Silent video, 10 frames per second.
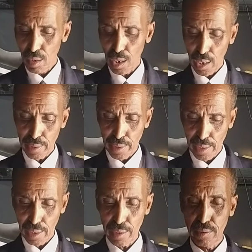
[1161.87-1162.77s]
and
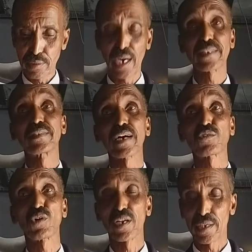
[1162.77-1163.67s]
that is
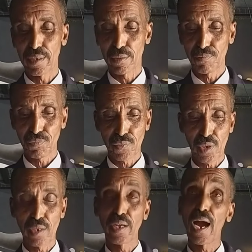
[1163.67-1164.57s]
actually
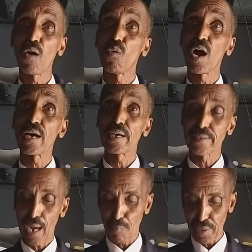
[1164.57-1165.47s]
how it
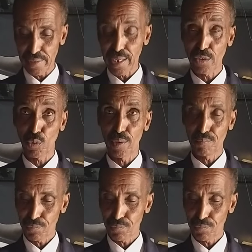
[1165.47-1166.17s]
happened that way.